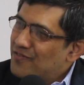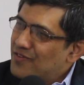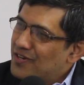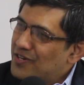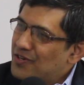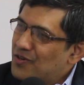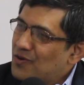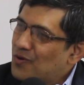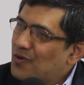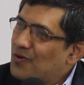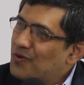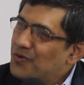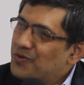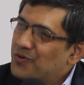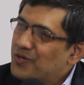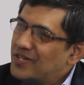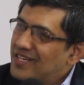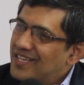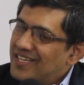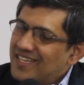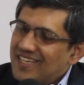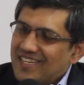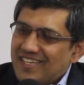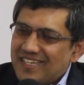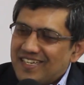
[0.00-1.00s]
were no
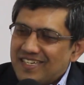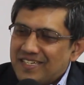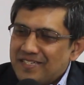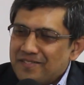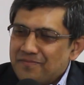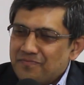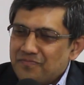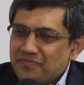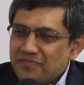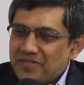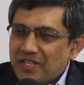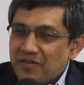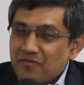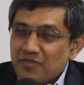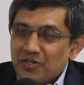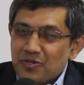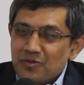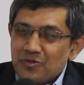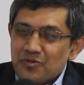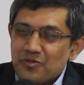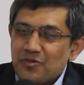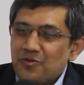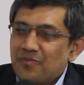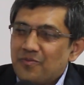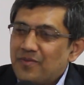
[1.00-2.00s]

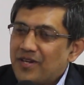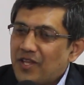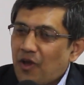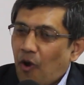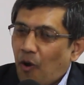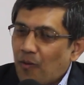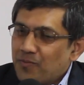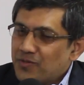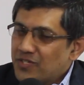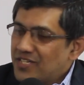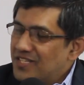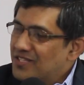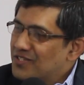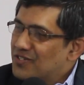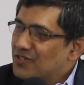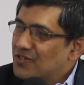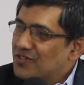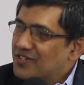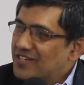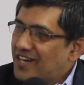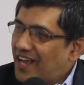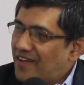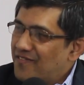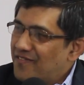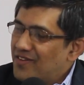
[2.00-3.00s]
so many options
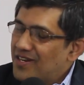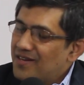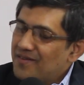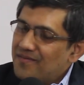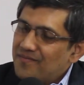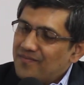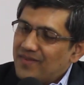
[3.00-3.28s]
to travel.